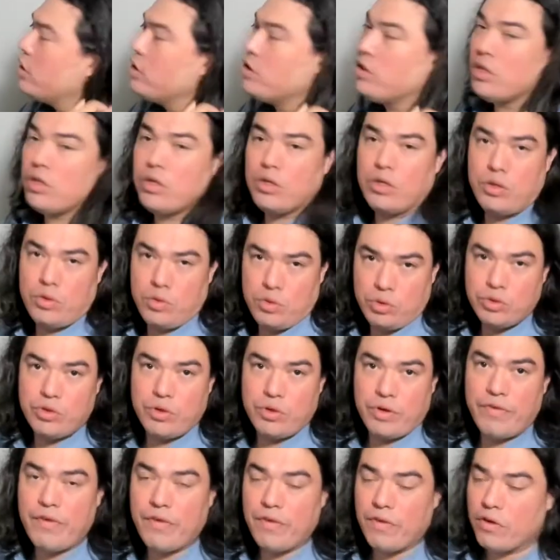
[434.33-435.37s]

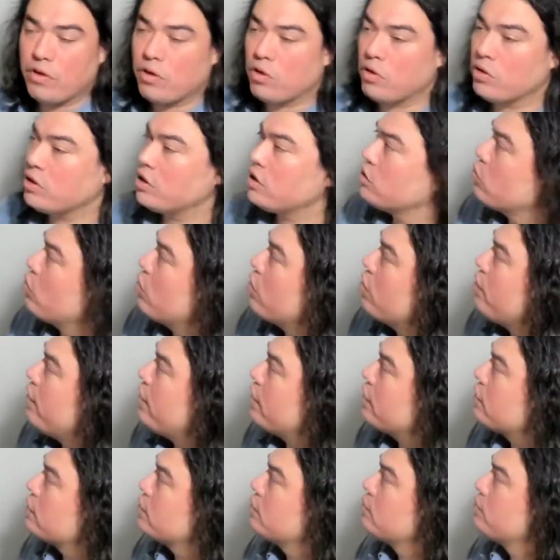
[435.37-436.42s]
derivative is the cosine squared of
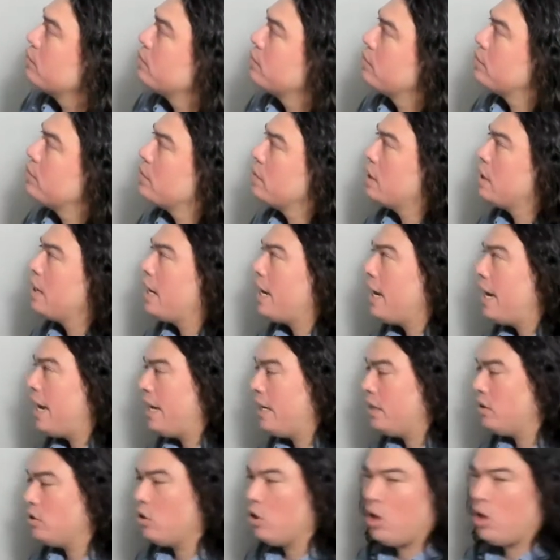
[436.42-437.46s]
x?
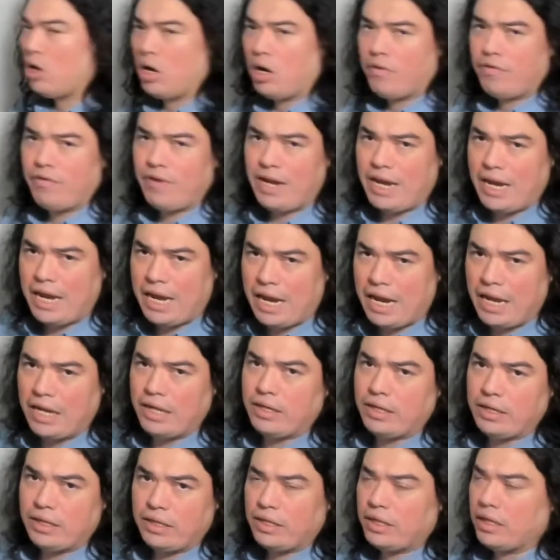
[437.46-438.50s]
And
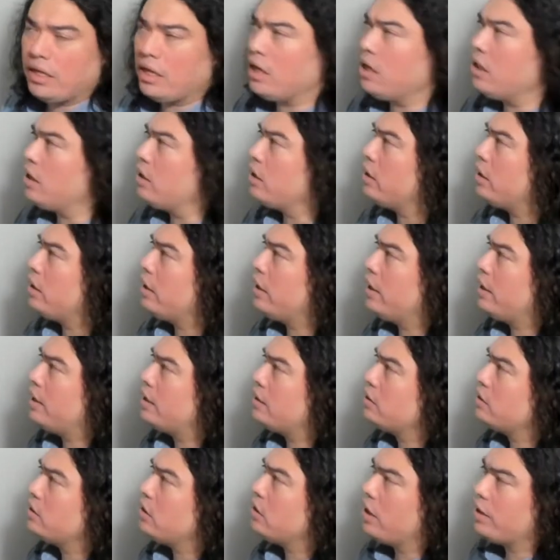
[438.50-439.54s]
offhand, it's
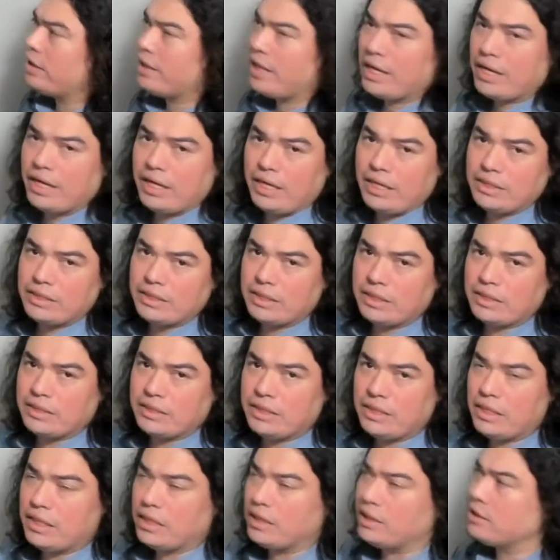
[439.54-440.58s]
not that easy to see
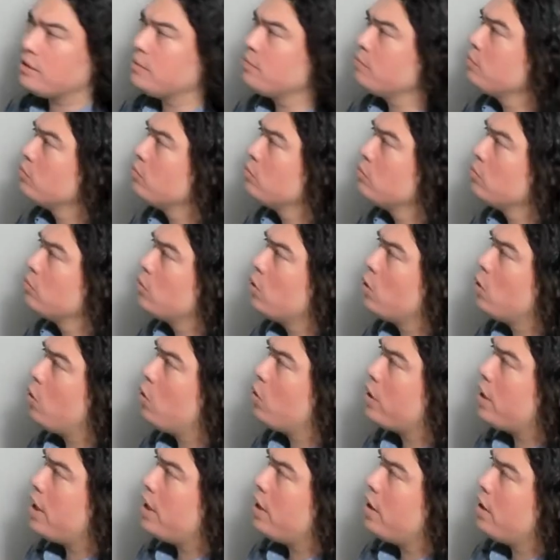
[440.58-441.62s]
this.
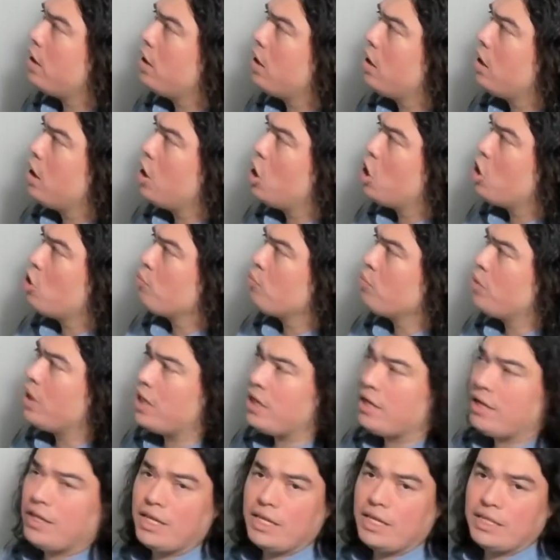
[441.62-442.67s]
Okay.
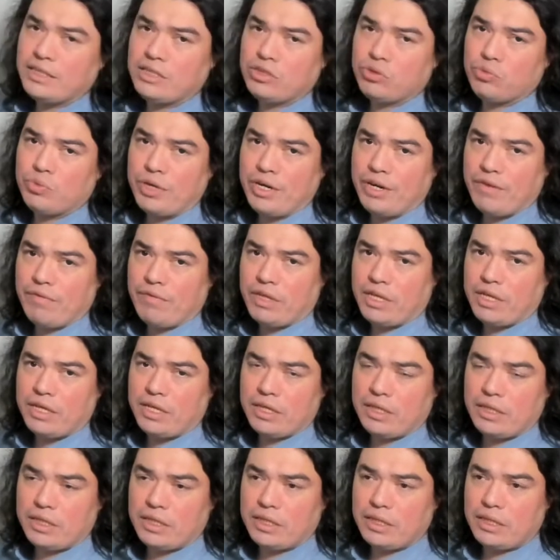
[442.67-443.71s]
But this is one of
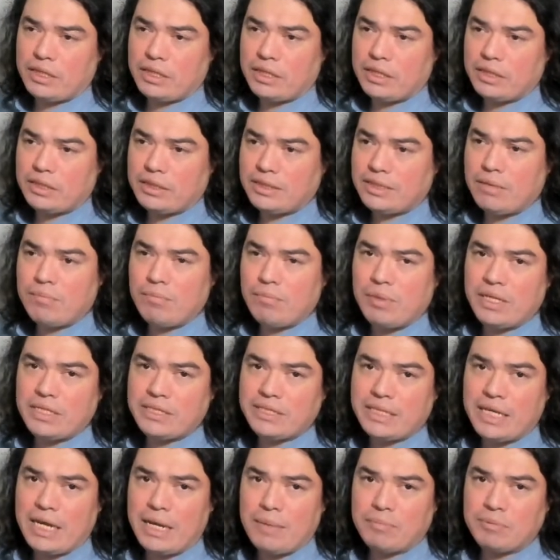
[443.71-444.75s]
the simplest
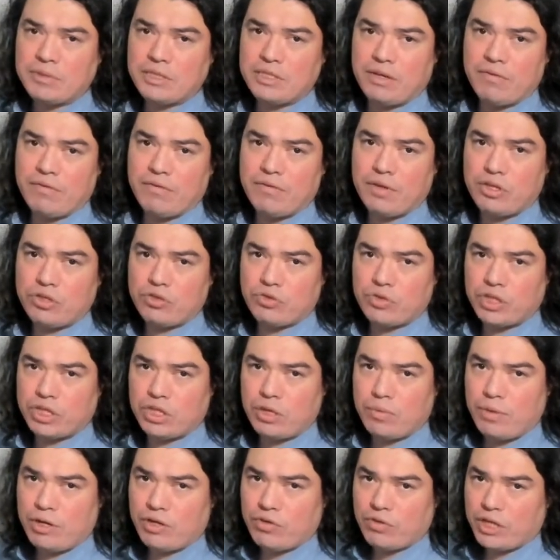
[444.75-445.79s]
types of
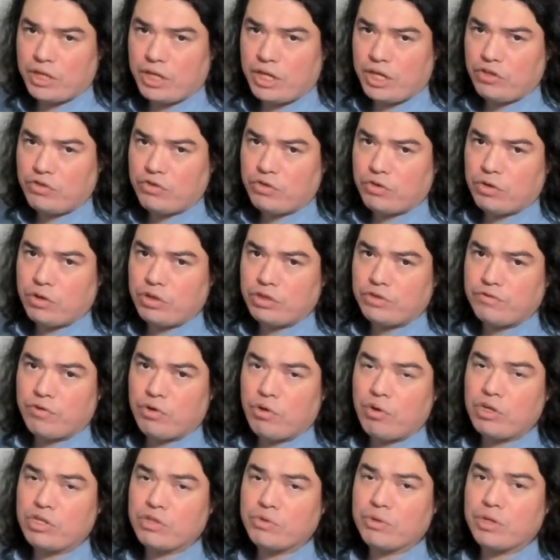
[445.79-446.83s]
trigonometric integrals for
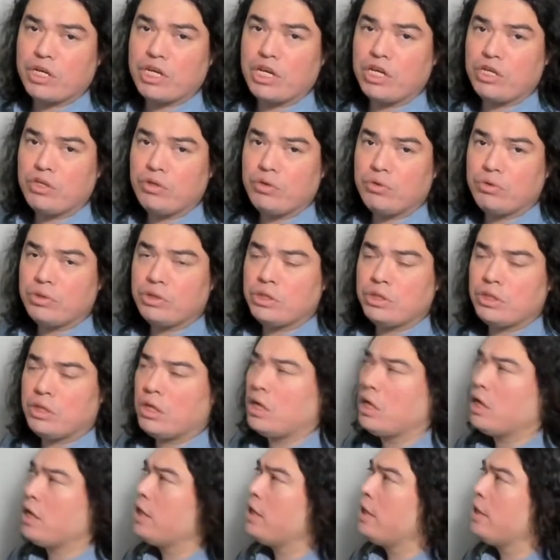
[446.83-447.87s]
which we're going to use
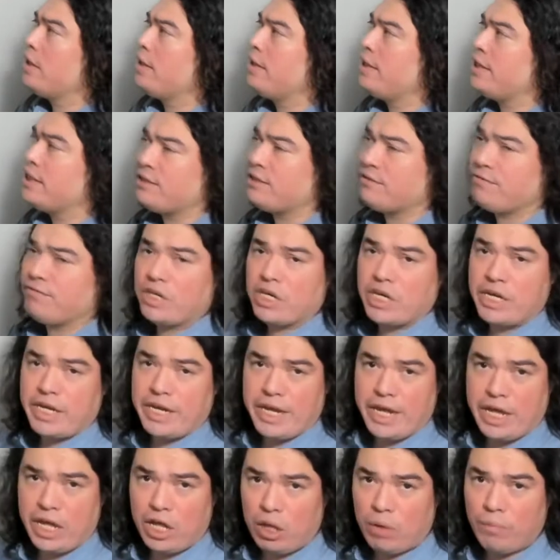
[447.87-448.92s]
this very
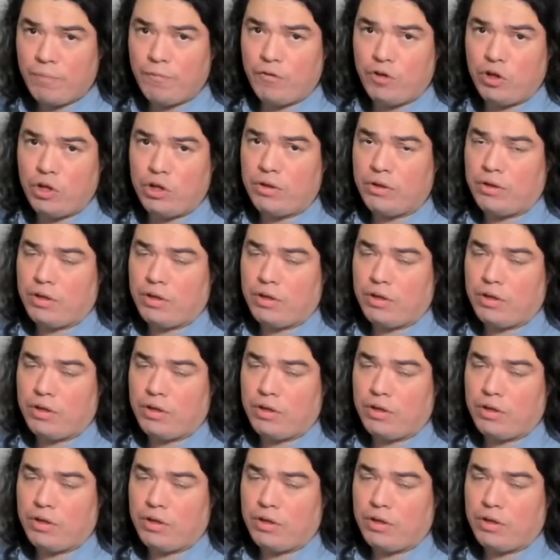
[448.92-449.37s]
helpful